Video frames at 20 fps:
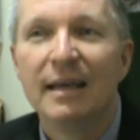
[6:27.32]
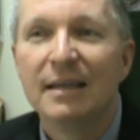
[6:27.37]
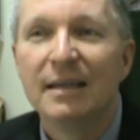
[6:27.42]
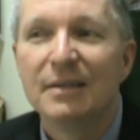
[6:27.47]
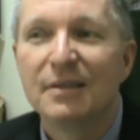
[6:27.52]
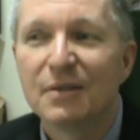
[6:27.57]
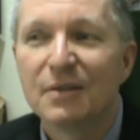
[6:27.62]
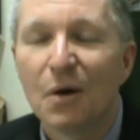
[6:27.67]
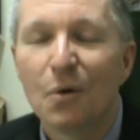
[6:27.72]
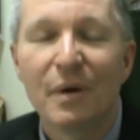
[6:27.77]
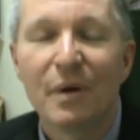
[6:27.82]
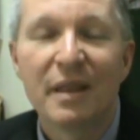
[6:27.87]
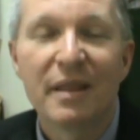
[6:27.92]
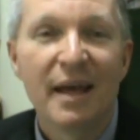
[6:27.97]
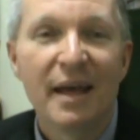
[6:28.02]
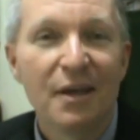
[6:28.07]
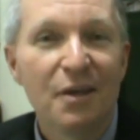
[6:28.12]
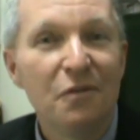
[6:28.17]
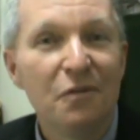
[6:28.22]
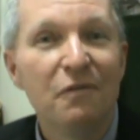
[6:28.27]
So we
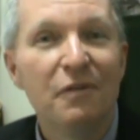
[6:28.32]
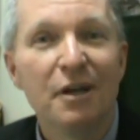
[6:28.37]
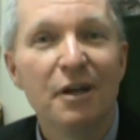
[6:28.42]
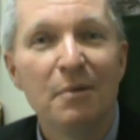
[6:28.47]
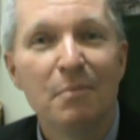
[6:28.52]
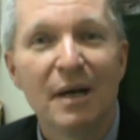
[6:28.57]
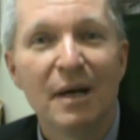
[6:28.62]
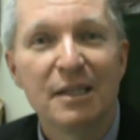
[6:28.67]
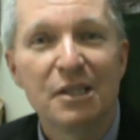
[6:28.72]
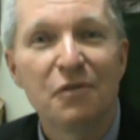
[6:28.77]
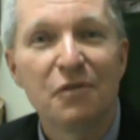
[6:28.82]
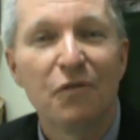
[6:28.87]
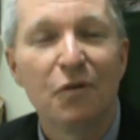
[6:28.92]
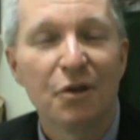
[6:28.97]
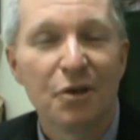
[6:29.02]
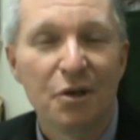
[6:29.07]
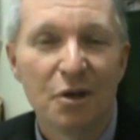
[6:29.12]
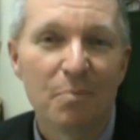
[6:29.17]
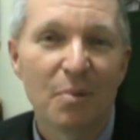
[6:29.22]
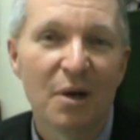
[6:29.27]
thank you very much for
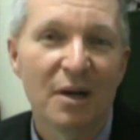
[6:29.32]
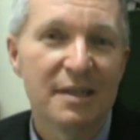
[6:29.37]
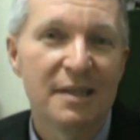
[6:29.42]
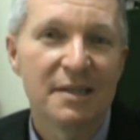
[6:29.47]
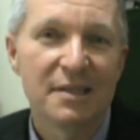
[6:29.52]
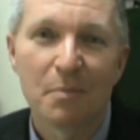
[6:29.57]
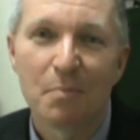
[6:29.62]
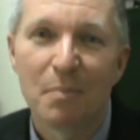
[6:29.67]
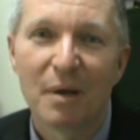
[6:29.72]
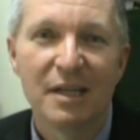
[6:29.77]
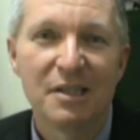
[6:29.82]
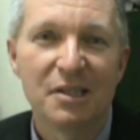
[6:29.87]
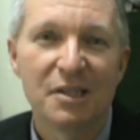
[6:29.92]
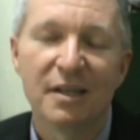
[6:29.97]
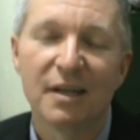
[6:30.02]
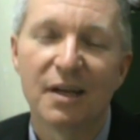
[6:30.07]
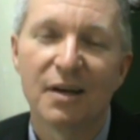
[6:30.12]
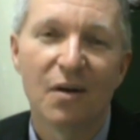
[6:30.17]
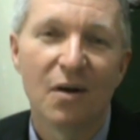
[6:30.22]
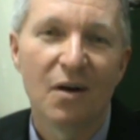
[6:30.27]
your
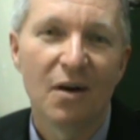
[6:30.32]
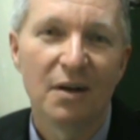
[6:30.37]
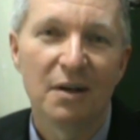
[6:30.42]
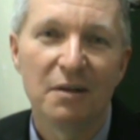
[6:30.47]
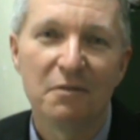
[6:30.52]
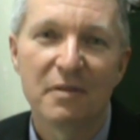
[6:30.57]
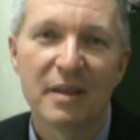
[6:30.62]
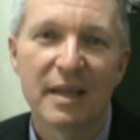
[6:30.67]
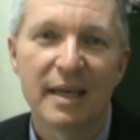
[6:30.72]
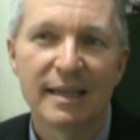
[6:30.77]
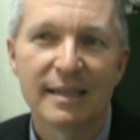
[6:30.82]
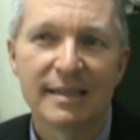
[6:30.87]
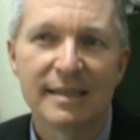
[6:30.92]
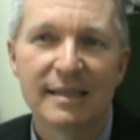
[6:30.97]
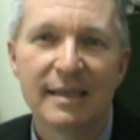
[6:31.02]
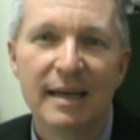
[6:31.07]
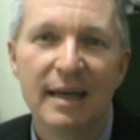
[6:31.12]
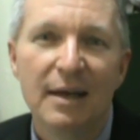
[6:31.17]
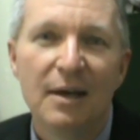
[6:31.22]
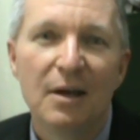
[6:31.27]
participation in all of
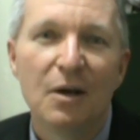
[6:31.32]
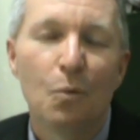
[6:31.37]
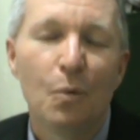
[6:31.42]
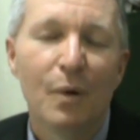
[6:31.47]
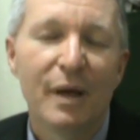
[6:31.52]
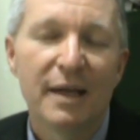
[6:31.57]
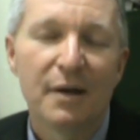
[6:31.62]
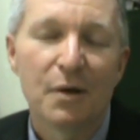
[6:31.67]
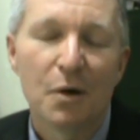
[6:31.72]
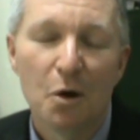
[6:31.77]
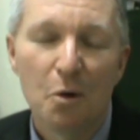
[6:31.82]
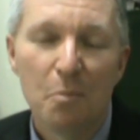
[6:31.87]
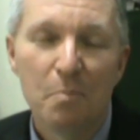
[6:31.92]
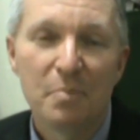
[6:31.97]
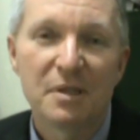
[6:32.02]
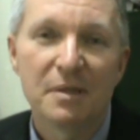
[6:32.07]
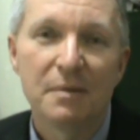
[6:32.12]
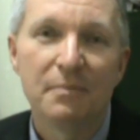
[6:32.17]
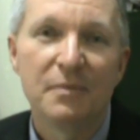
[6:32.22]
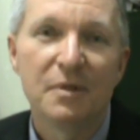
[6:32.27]
this. We had
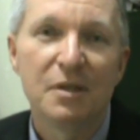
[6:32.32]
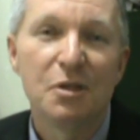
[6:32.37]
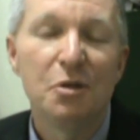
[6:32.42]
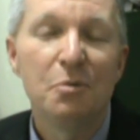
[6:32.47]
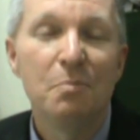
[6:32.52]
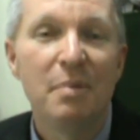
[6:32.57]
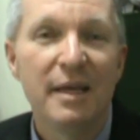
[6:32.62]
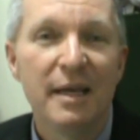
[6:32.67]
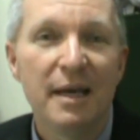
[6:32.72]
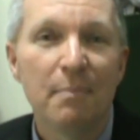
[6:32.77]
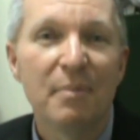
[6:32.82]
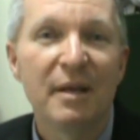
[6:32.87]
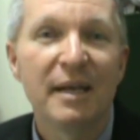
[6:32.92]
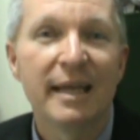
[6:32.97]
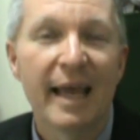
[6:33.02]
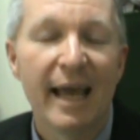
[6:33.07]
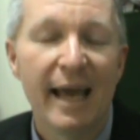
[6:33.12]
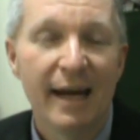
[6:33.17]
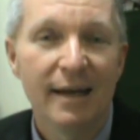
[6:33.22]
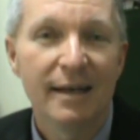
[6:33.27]
hoped to be up in
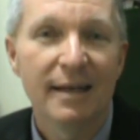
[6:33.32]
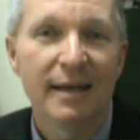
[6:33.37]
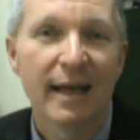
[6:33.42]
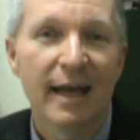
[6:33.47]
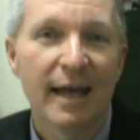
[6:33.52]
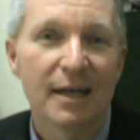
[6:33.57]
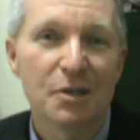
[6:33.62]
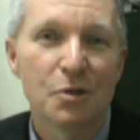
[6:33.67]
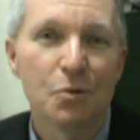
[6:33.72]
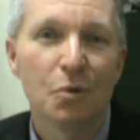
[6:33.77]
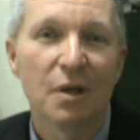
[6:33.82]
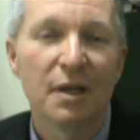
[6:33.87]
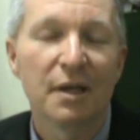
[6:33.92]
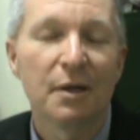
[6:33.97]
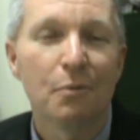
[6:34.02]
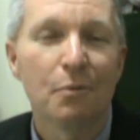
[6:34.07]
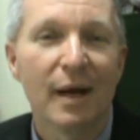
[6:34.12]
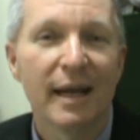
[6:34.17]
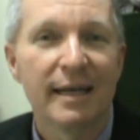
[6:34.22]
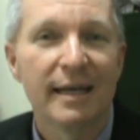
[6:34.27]
Canada actually
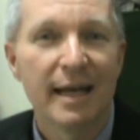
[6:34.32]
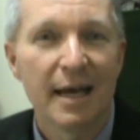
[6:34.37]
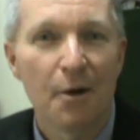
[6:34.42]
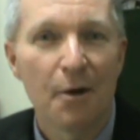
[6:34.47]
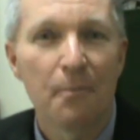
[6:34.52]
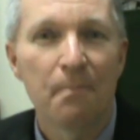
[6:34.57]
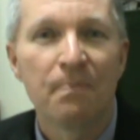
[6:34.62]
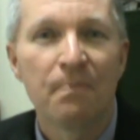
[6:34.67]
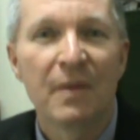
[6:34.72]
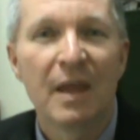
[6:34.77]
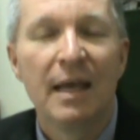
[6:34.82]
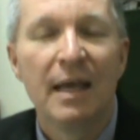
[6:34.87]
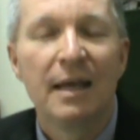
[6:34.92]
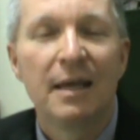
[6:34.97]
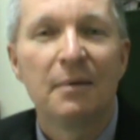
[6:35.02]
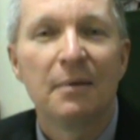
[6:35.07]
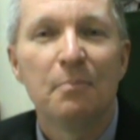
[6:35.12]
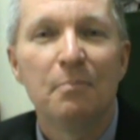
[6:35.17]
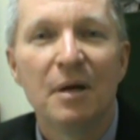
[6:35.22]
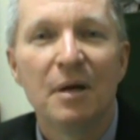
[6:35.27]
right now,
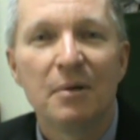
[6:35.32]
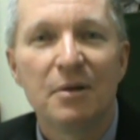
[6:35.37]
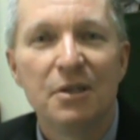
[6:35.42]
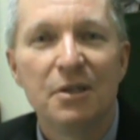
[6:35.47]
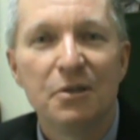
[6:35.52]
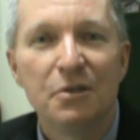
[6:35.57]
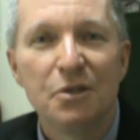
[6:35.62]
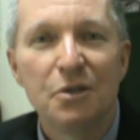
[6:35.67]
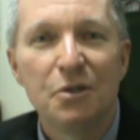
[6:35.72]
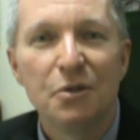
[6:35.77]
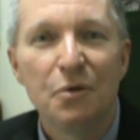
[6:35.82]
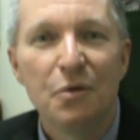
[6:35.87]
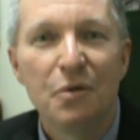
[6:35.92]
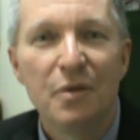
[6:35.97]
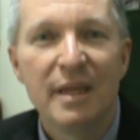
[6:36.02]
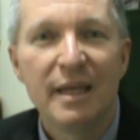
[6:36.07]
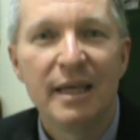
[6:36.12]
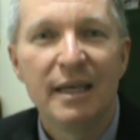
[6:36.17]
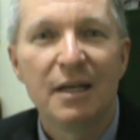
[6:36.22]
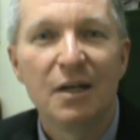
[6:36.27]
but due to
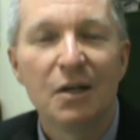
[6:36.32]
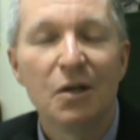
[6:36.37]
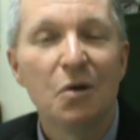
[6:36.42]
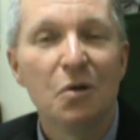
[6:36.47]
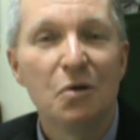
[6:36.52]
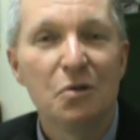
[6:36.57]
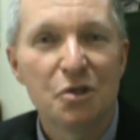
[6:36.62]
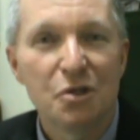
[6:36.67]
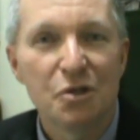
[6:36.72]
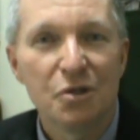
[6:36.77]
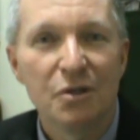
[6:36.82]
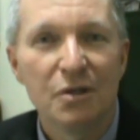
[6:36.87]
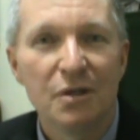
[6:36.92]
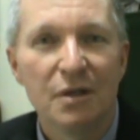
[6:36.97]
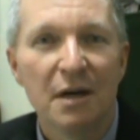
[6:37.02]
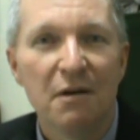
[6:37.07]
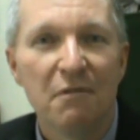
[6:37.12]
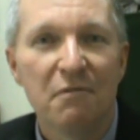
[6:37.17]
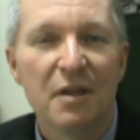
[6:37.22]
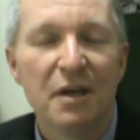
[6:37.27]
the closure
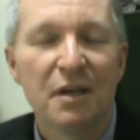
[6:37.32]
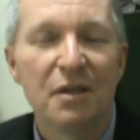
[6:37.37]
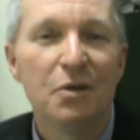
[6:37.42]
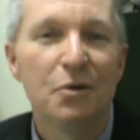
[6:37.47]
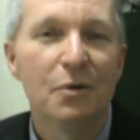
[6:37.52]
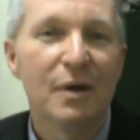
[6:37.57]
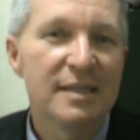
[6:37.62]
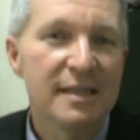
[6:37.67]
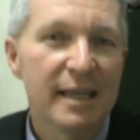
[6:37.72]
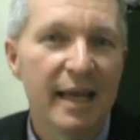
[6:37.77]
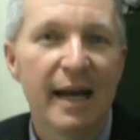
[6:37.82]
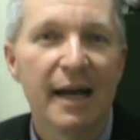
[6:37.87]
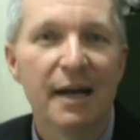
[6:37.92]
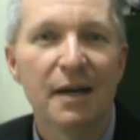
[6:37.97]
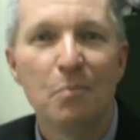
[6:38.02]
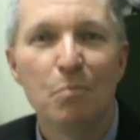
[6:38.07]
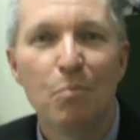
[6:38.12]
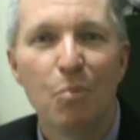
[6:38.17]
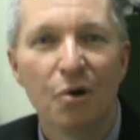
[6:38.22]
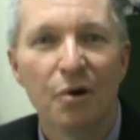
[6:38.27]
of the US
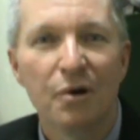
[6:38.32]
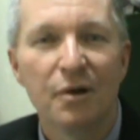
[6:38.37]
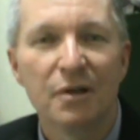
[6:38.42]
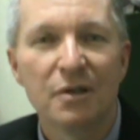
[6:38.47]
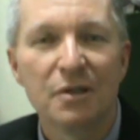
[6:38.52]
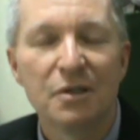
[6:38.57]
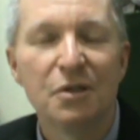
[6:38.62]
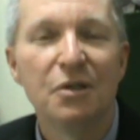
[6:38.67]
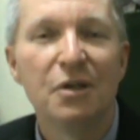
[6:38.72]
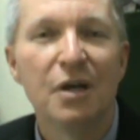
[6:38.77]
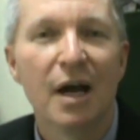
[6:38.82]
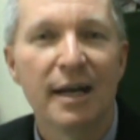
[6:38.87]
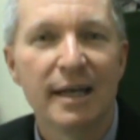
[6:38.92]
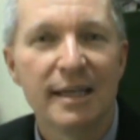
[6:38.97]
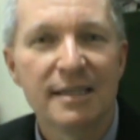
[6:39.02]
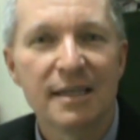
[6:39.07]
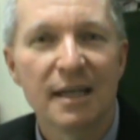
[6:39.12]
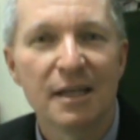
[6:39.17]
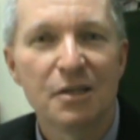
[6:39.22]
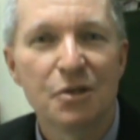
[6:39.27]
Canada border to non
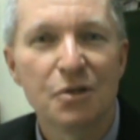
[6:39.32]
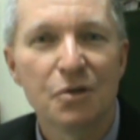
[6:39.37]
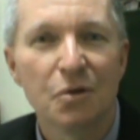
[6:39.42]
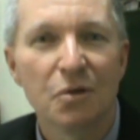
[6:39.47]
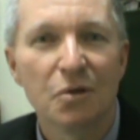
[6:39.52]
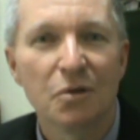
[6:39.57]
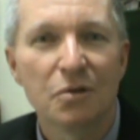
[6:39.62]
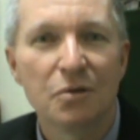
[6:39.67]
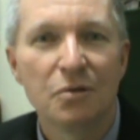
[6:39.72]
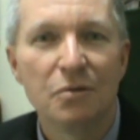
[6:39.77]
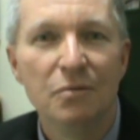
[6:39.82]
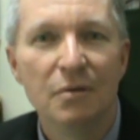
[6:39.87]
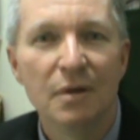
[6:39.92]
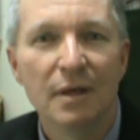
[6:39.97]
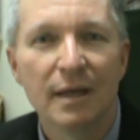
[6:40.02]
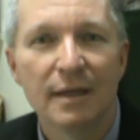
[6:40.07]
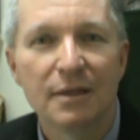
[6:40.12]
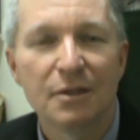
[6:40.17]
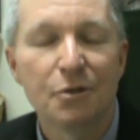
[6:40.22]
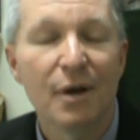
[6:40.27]
essential
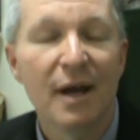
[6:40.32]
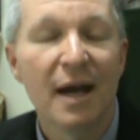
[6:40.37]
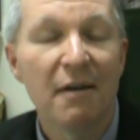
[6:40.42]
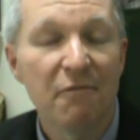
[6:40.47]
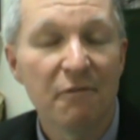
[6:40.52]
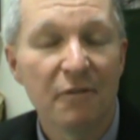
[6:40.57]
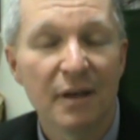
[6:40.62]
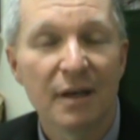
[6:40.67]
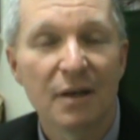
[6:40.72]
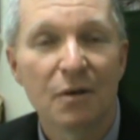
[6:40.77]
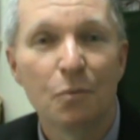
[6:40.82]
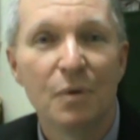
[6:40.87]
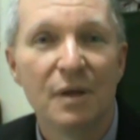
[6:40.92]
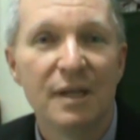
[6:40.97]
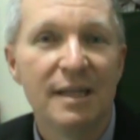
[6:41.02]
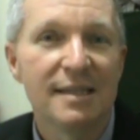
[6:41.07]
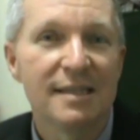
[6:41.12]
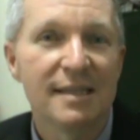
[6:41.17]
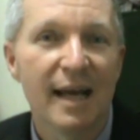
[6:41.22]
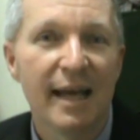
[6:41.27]
uh, traffic, we
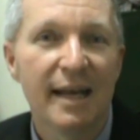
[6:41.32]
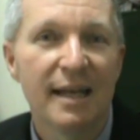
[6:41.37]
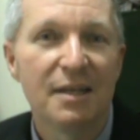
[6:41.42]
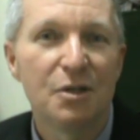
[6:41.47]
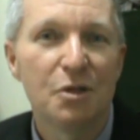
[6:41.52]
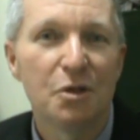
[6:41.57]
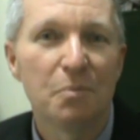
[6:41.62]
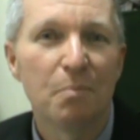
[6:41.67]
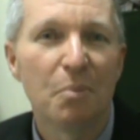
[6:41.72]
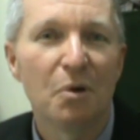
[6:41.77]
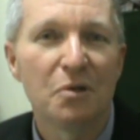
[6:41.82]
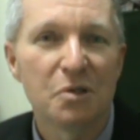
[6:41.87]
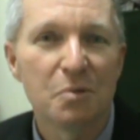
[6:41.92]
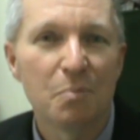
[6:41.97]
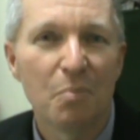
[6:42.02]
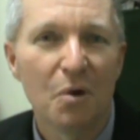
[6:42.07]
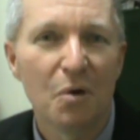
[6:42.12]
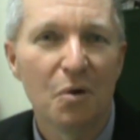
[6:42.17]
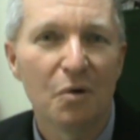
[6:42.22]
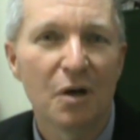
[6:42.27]
decided to
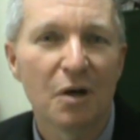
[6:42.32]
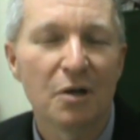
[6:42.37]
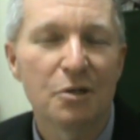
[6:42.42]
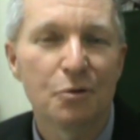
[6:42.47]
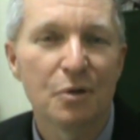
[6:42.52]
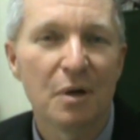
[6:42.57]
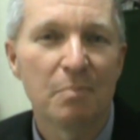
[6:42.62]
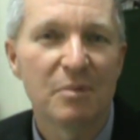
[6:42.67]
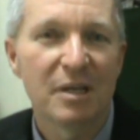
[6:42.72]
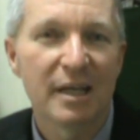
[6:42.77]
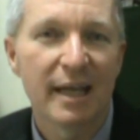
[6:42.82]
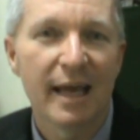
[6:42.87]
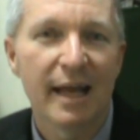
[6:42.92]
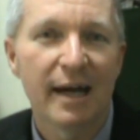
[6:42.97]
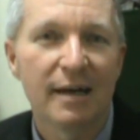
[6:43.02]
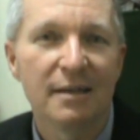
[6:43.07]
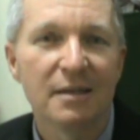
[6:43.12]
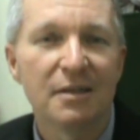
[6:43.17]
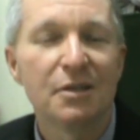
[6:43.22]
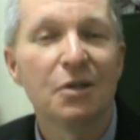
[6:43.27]
postpone our trip to
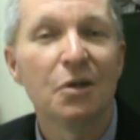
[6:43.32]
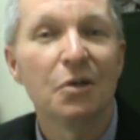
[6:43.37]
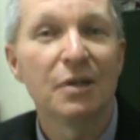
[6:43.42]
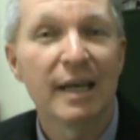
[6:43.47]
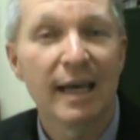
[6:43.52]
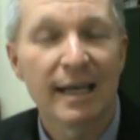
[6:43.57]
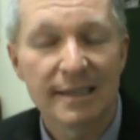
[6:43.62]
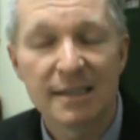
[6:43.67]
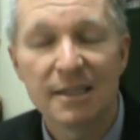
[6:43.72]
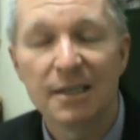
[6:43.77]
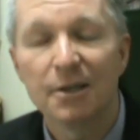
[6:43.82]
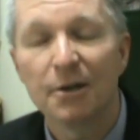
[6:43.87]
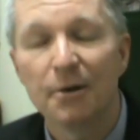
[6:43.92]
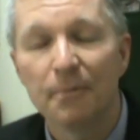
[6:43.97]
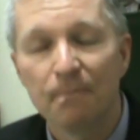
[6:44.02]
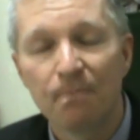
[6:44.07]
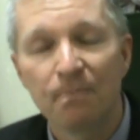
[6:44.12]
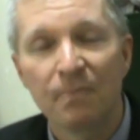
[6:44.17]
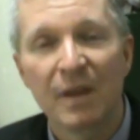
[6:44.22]
Canada until next year.